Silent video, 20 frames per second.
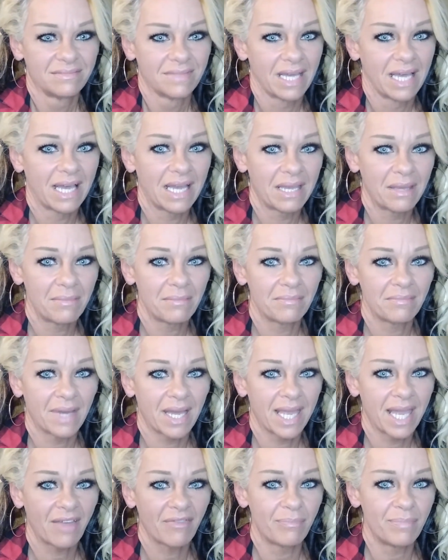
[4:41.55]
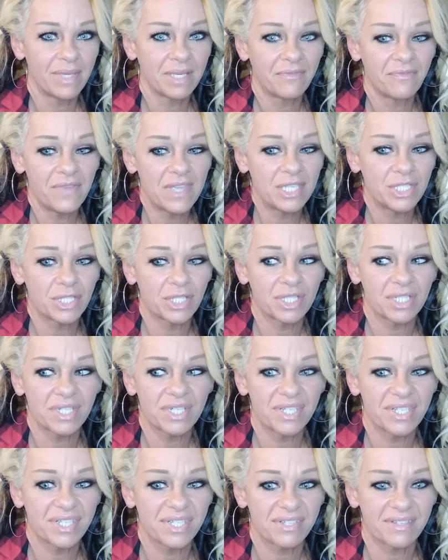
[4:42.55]
I have big
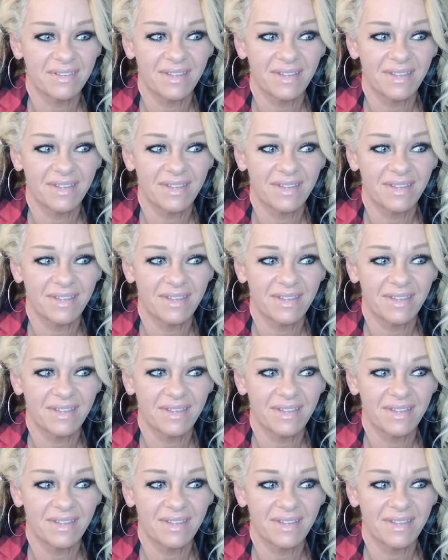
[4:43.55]
features.